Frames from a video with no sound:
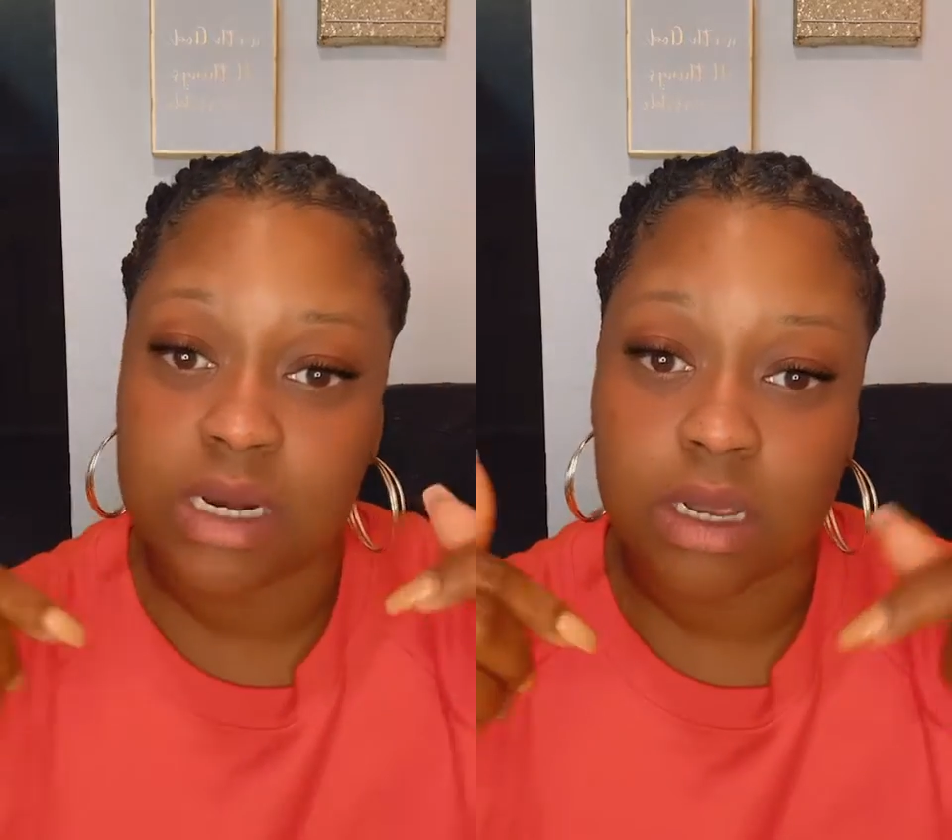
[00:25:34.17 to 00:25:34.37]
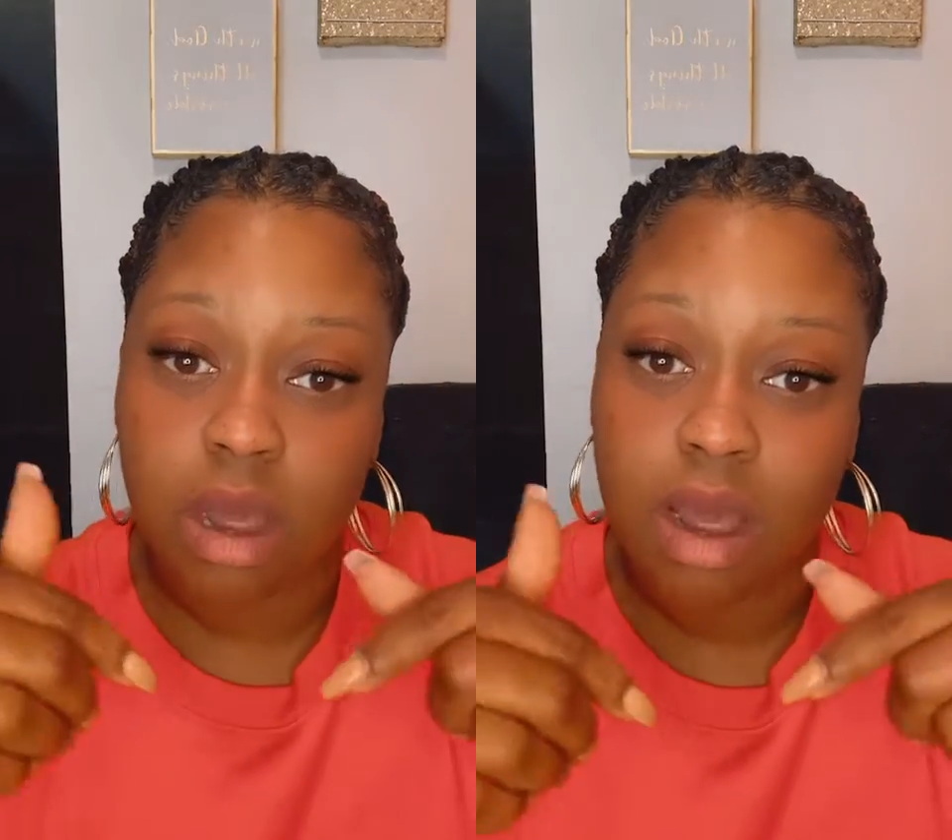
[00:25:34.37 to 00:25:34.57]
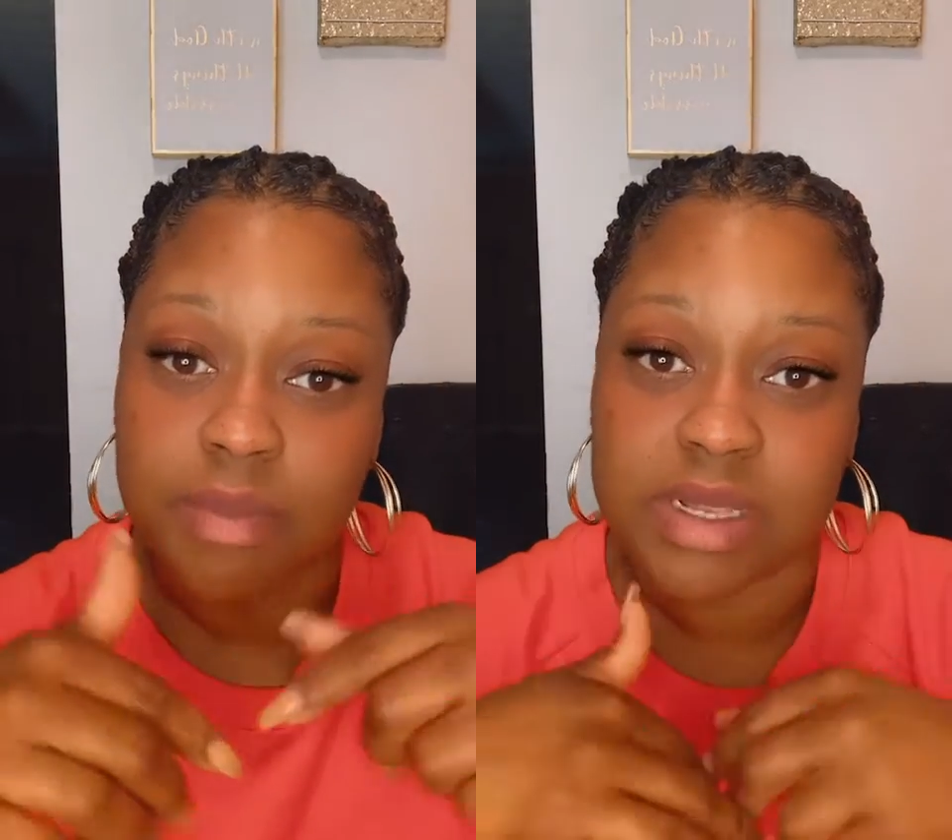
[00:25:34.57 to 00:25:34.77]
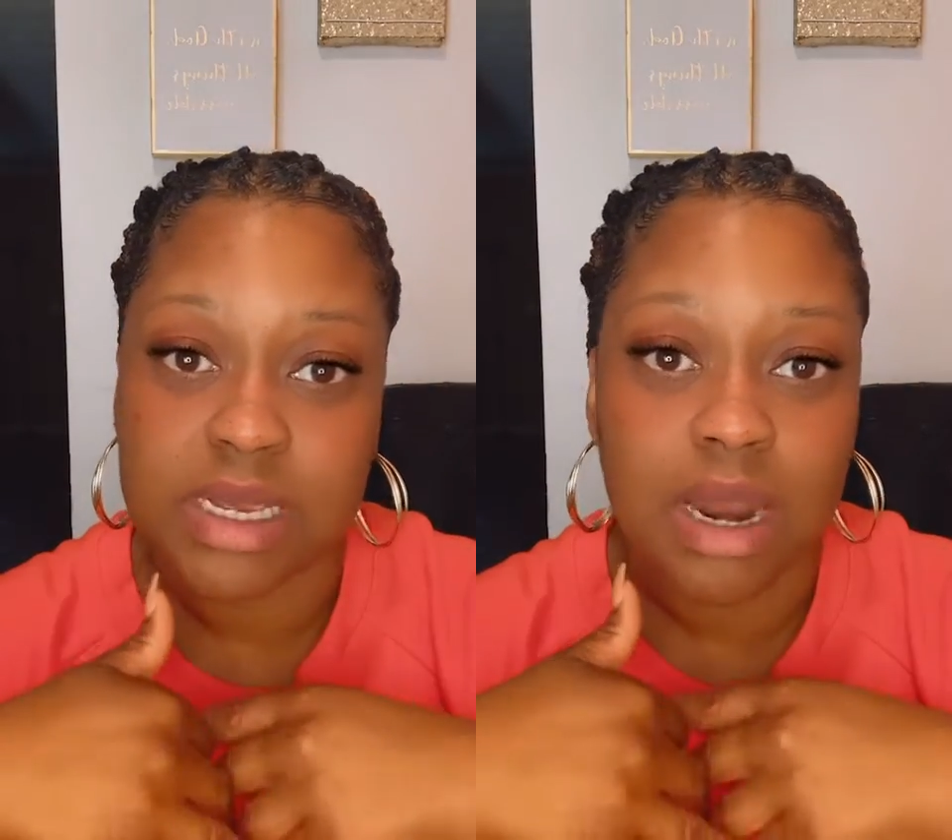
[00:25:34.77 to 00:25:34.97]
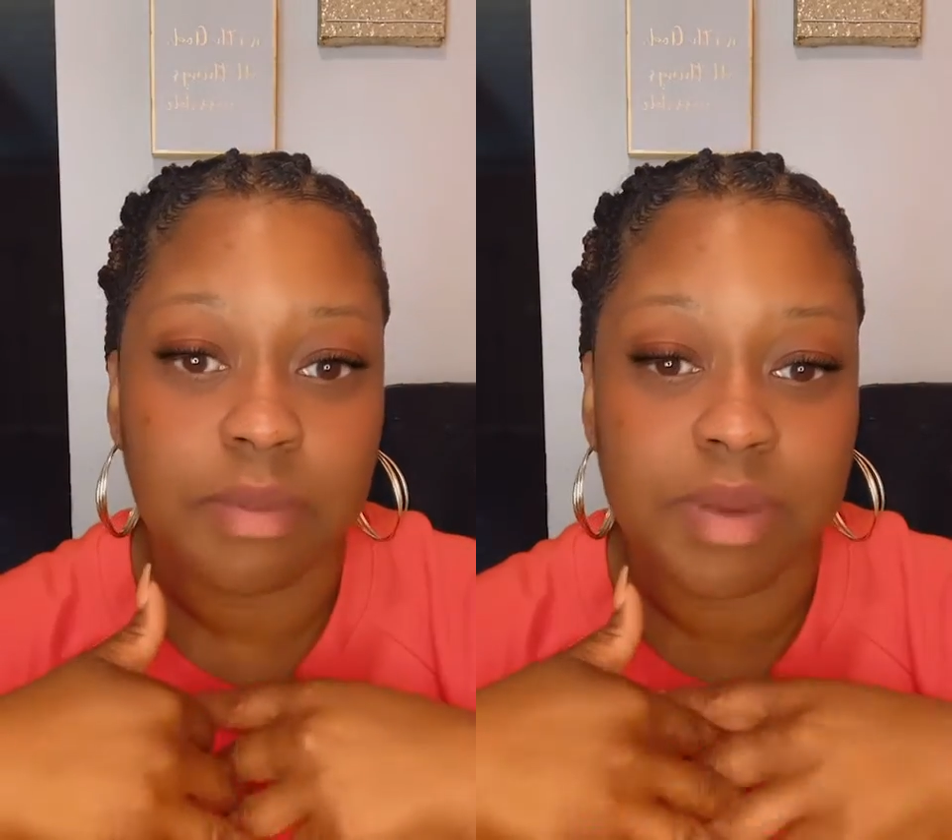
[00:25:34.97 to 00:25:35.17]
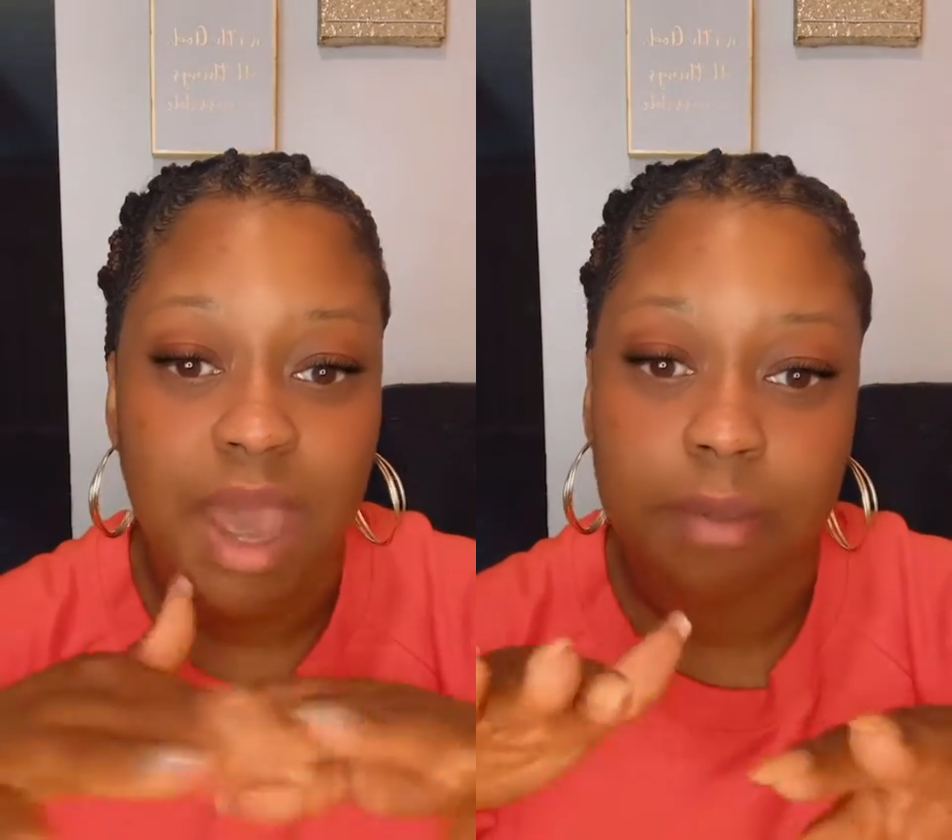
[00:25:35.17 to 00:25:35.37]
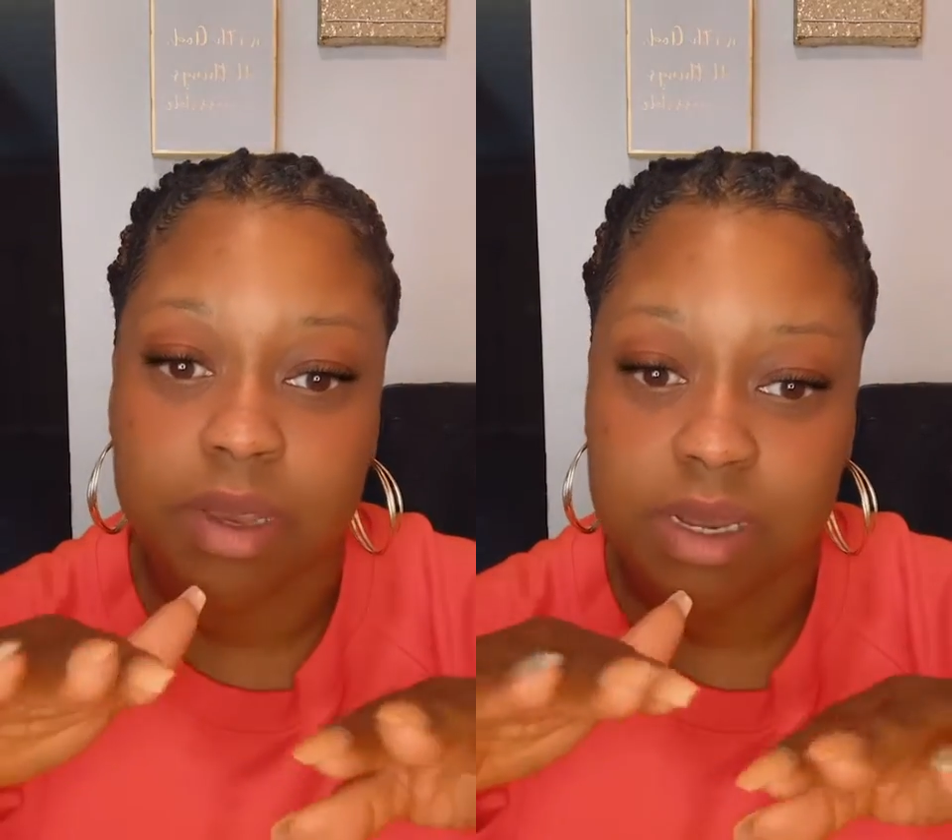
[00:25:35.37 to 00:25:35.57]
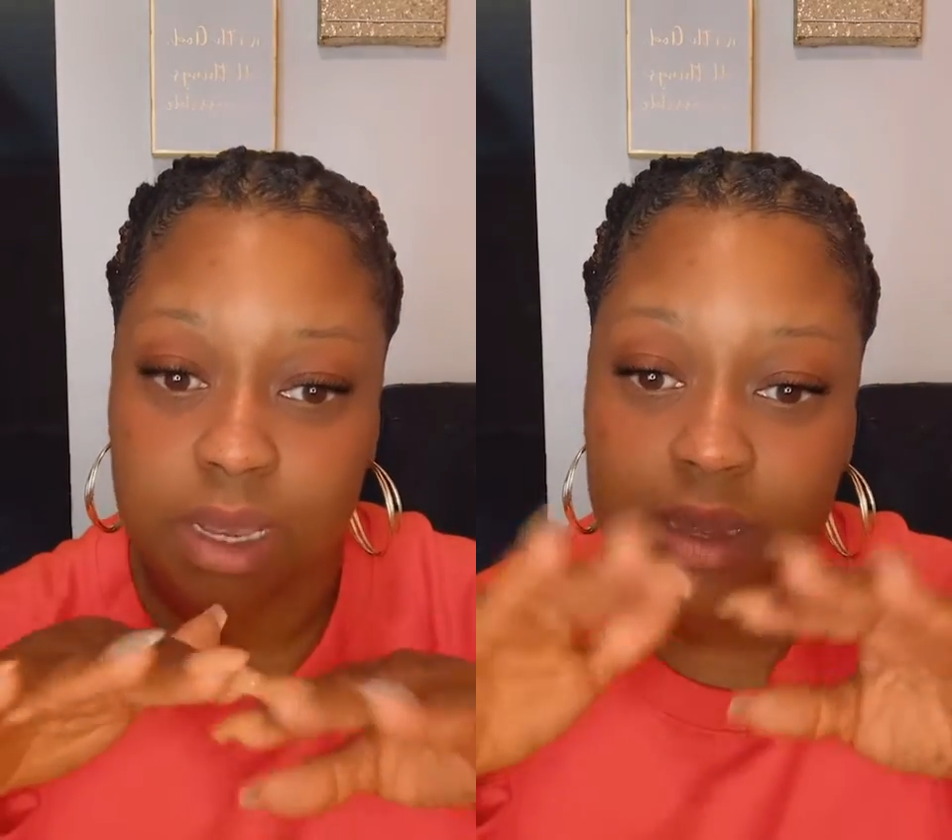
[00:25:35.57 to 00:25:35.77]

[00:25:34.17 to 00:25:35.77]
and give y'all whatever